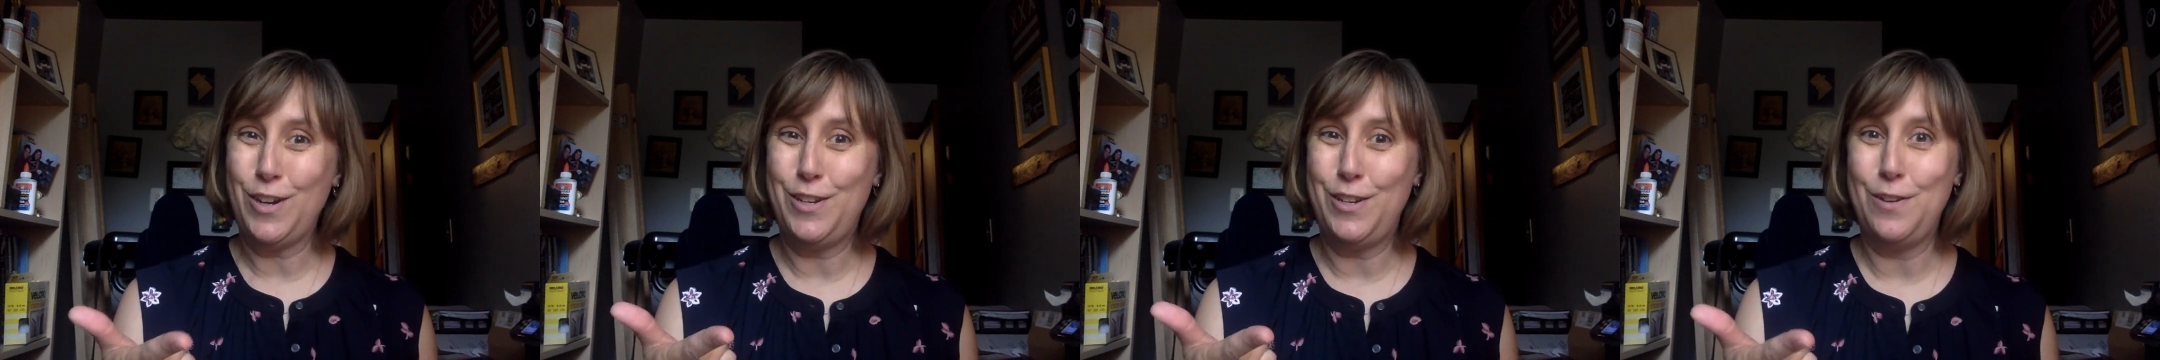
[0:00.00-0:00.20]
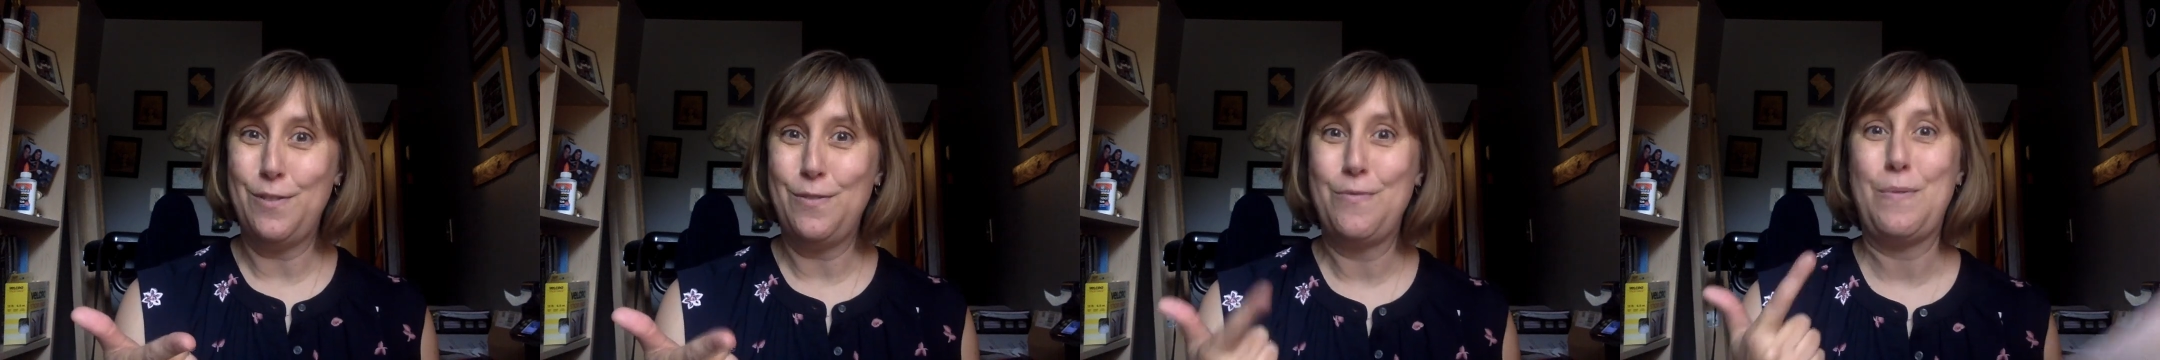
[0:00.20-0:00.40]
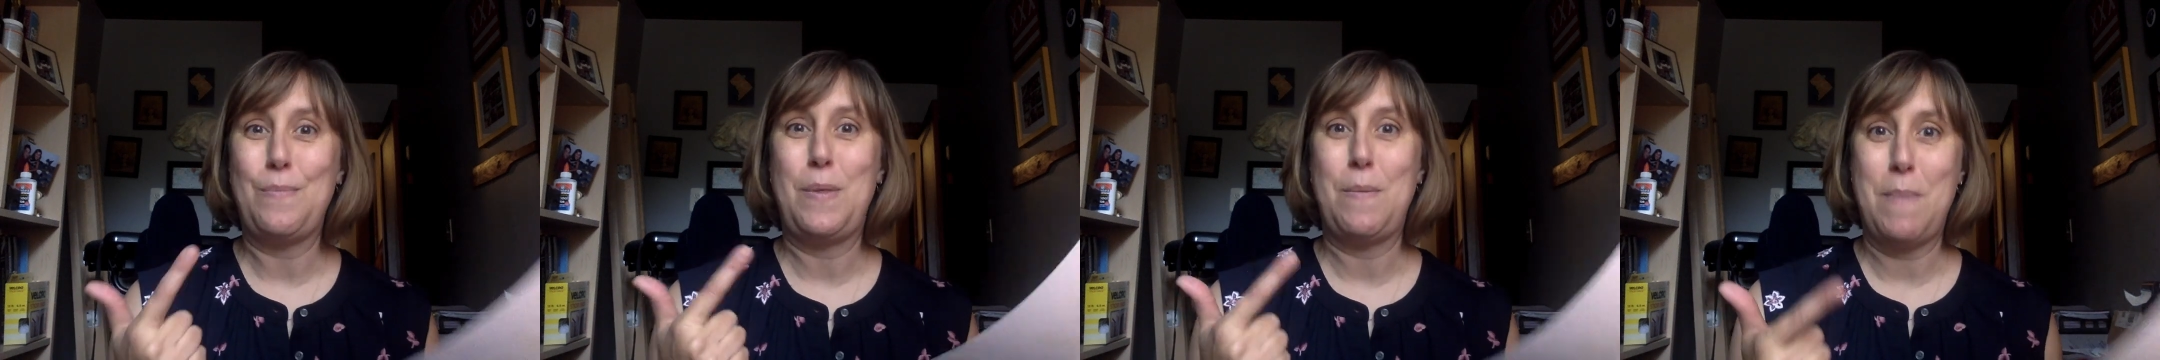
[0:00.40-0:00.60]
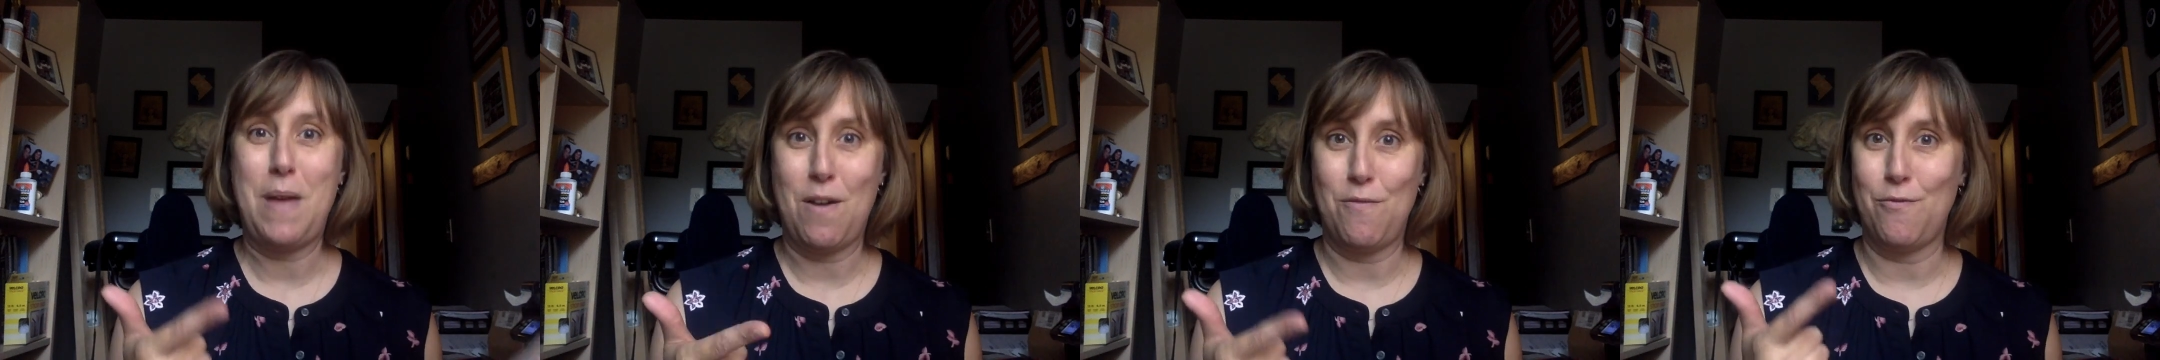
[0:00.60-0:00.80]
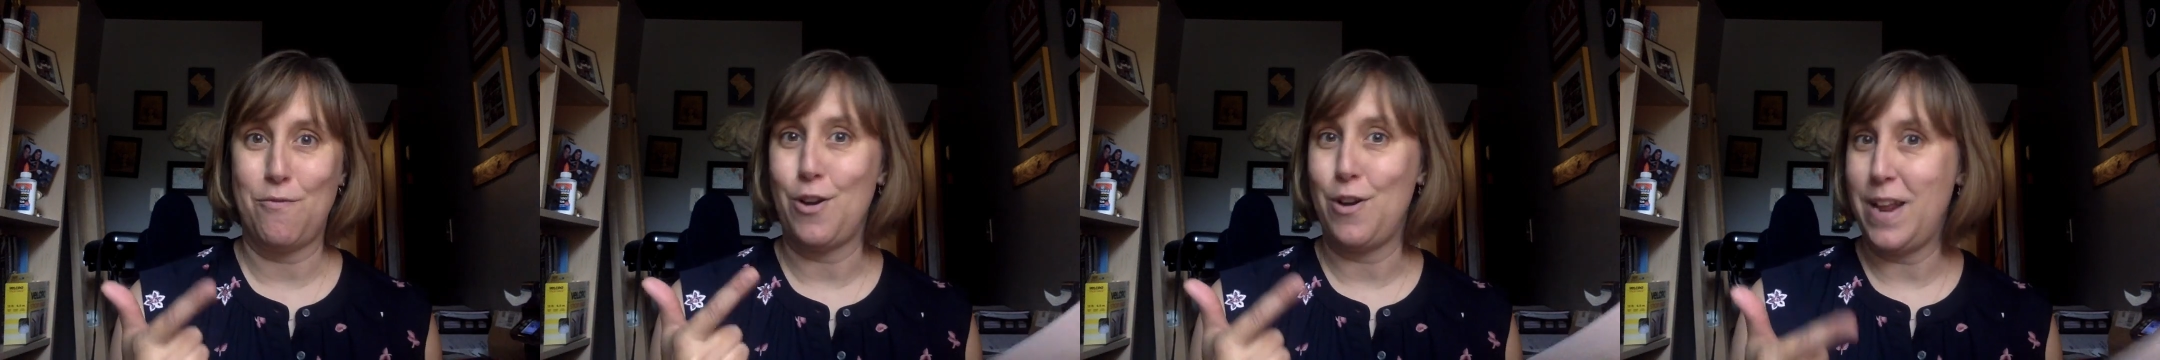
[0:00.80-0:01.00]
to from the
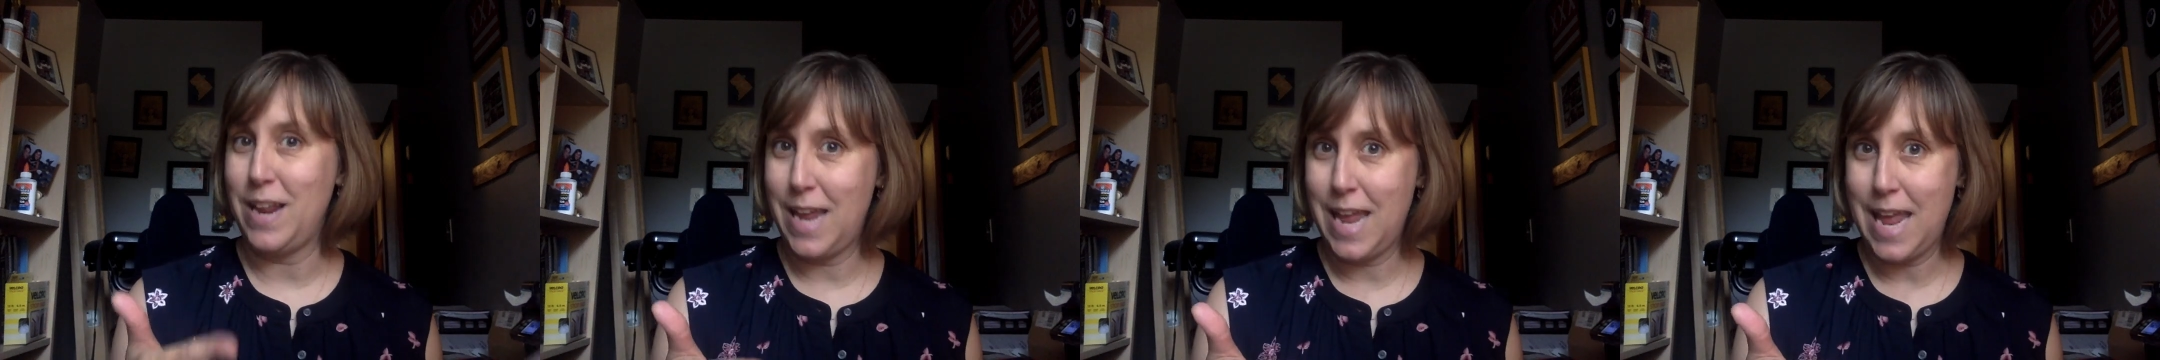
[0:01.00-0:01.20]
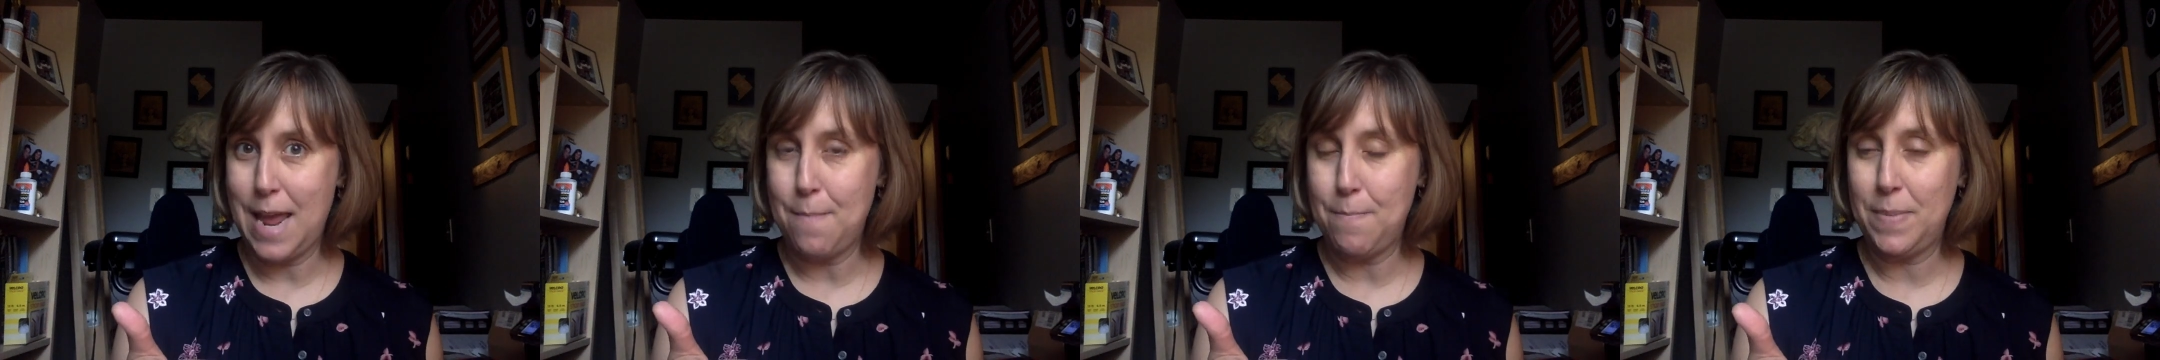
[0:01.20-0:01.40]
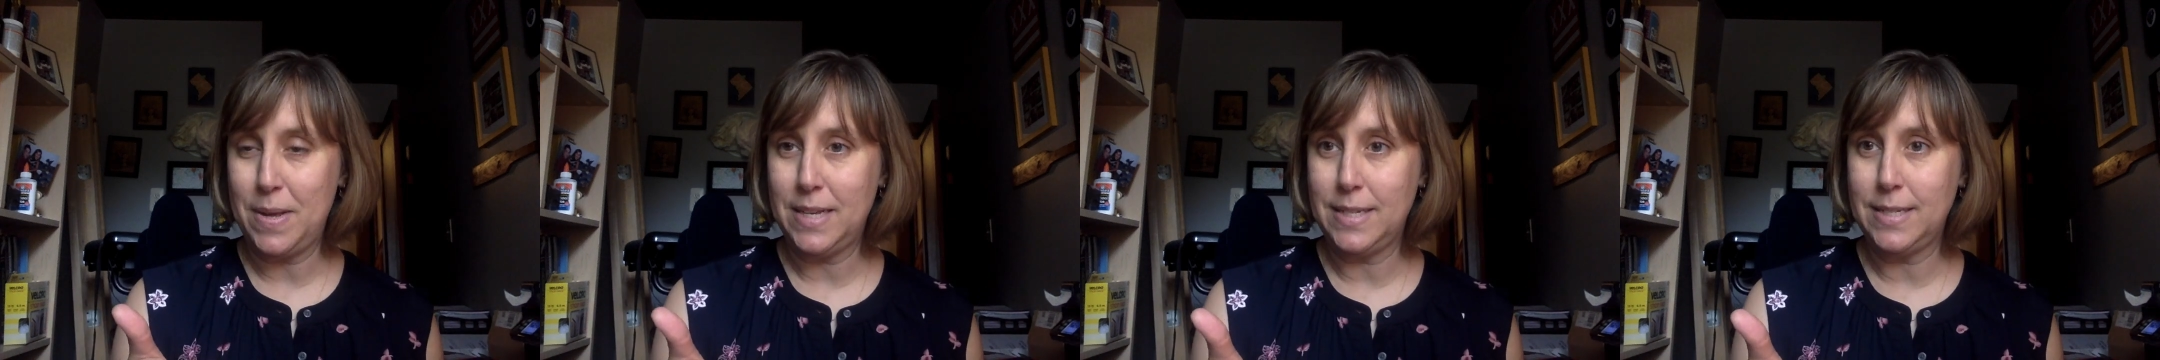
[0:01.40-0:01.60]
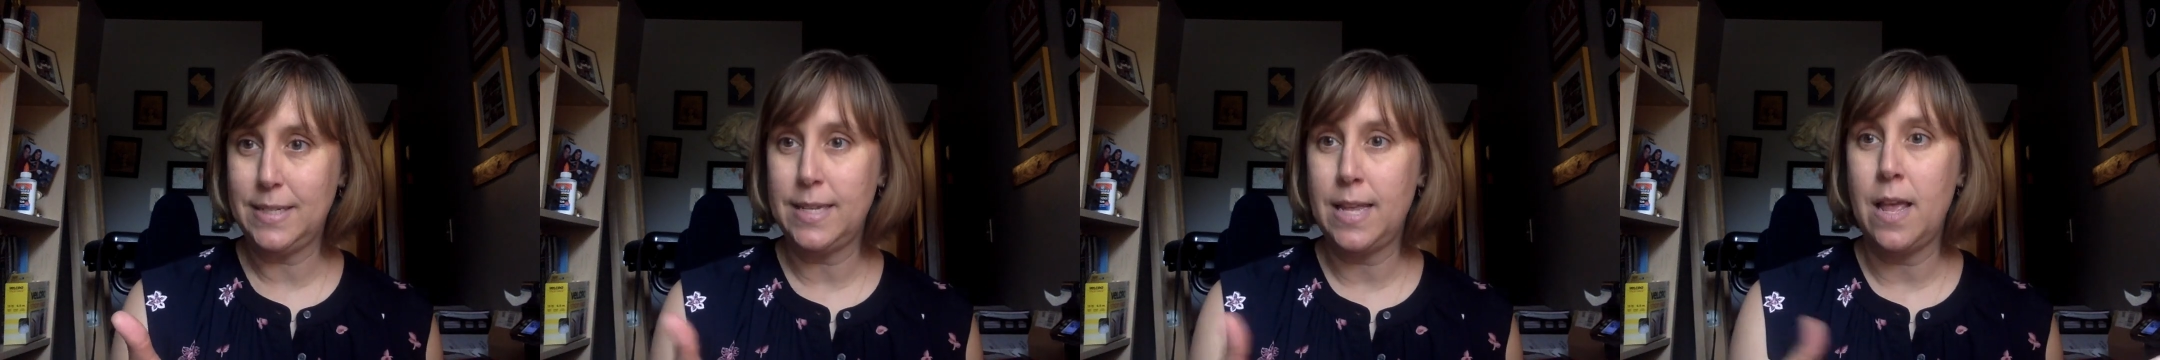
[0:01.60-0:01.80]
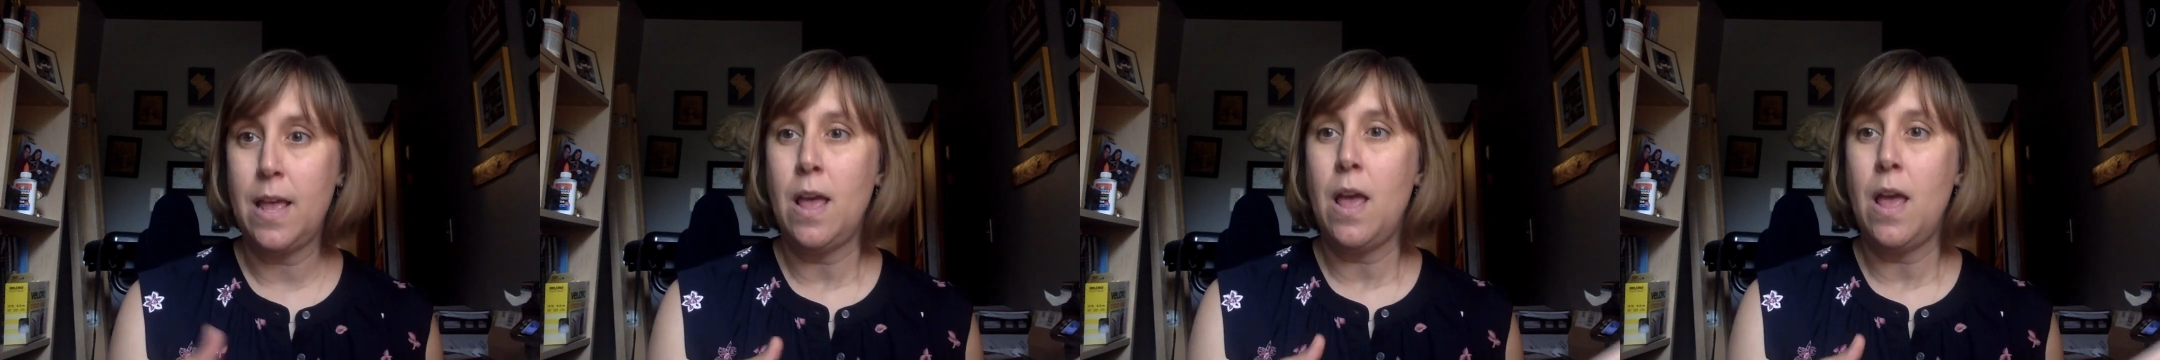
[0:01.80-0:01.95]
Mount Vernon campus.